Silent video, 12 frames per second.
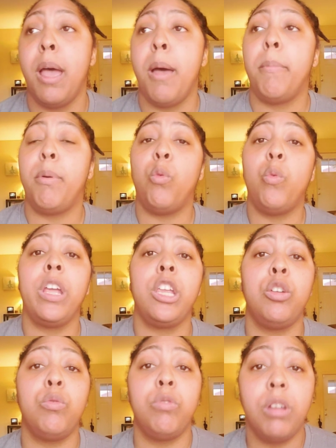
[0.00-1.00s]
But when
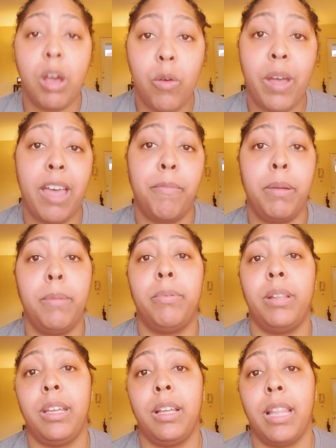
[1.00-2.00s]
you don't have
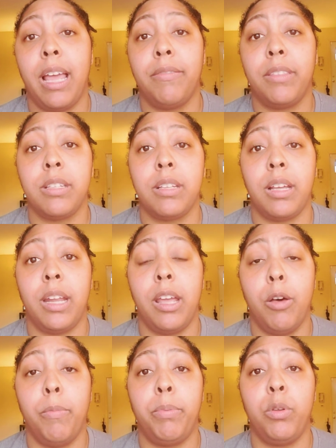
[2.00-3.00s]
people in your life that's going to
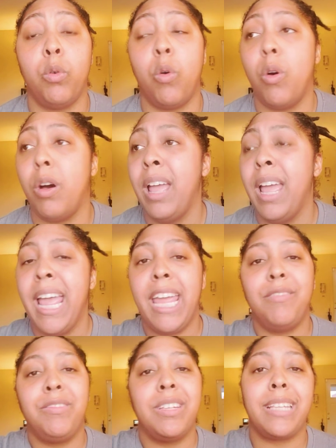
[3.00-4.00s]
help you, or
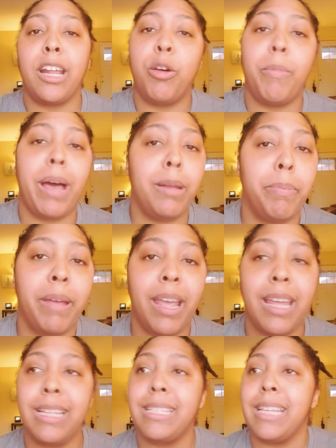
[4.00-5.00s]
if just ain't nobody
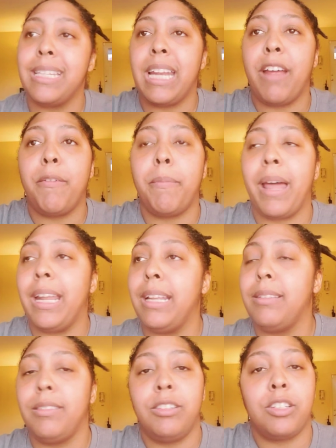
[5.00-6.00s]
paying attention,
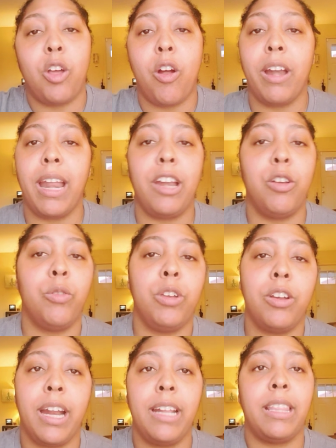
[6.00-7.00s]
everybody starting their new
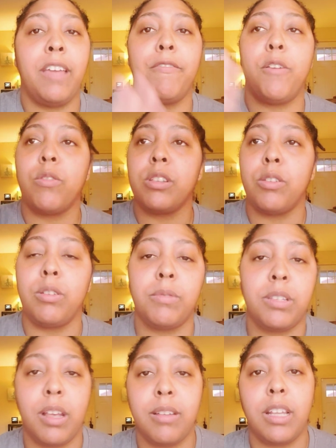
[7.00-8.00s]
year, they focused on
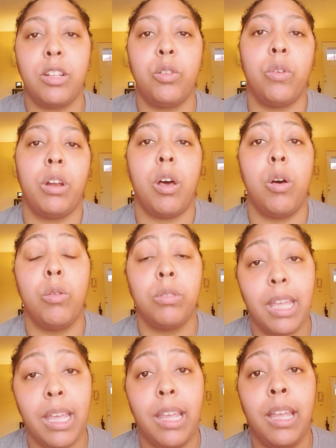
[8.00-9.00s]
themselves, they doing their own
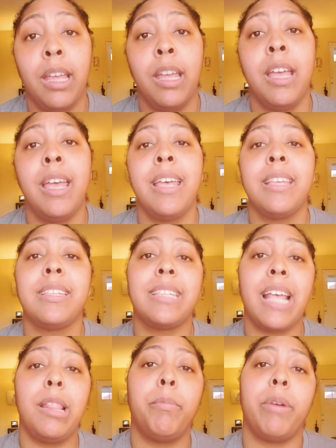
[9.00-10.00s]
thing,
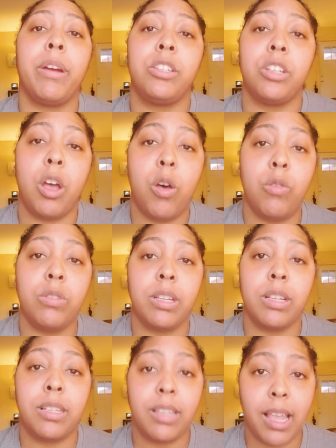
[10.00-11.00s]
celebrate your own
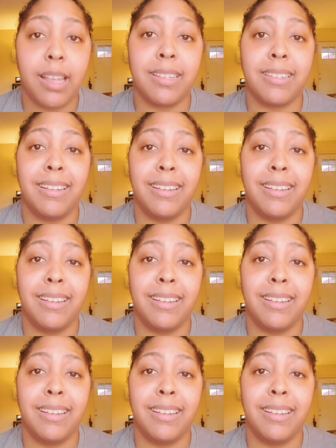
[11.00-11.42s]
success,